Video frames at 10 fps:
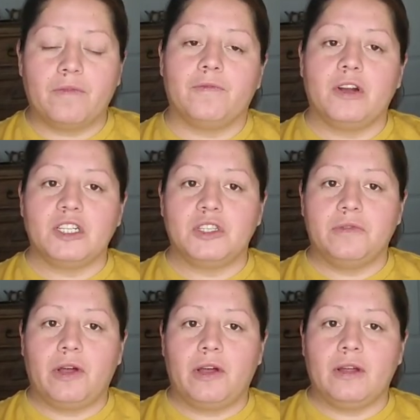First of
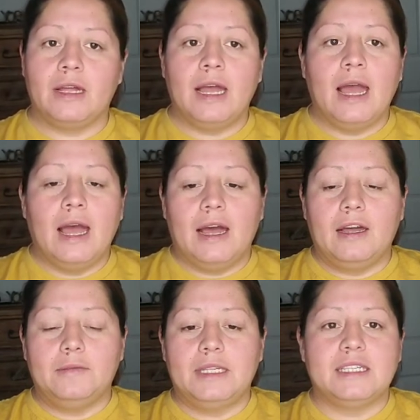all,
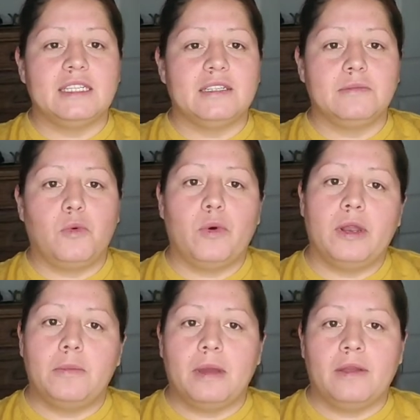this is one
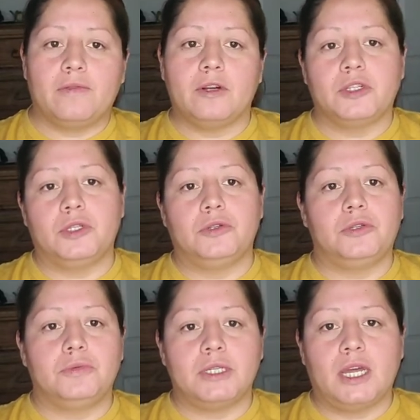of my first
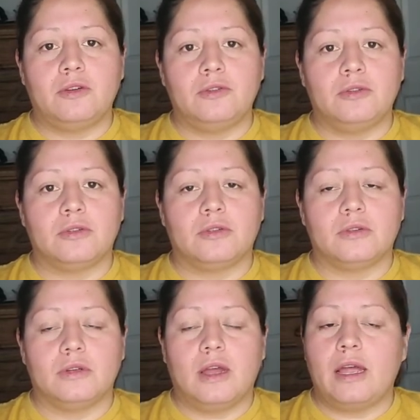YouTube channels.
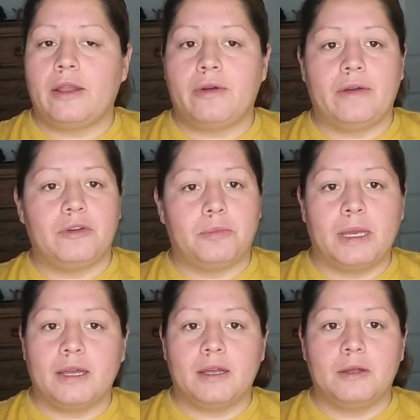I don't have no
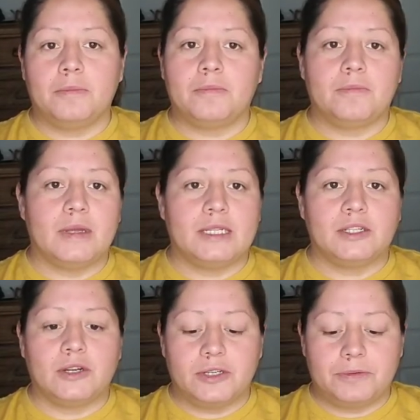makeup. It's
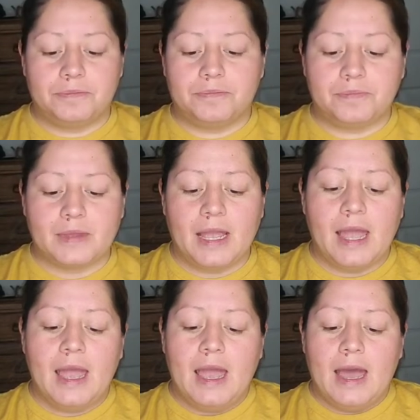all good.
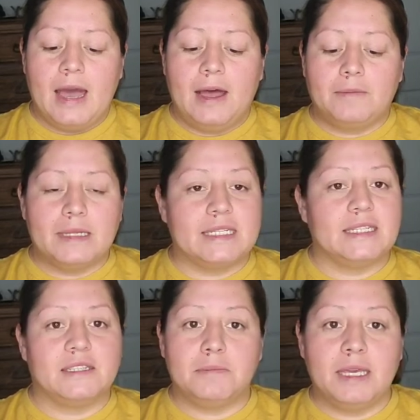This
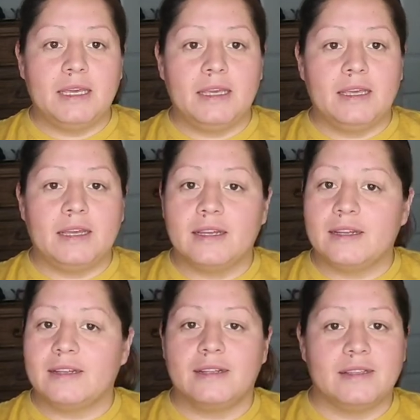is me.
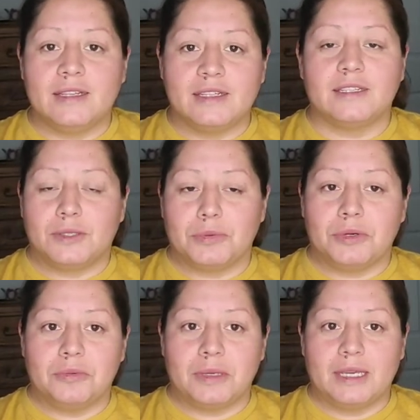This is the
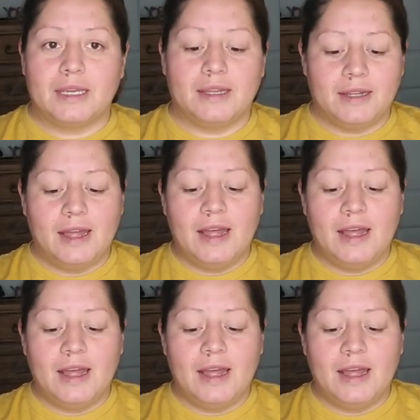real me.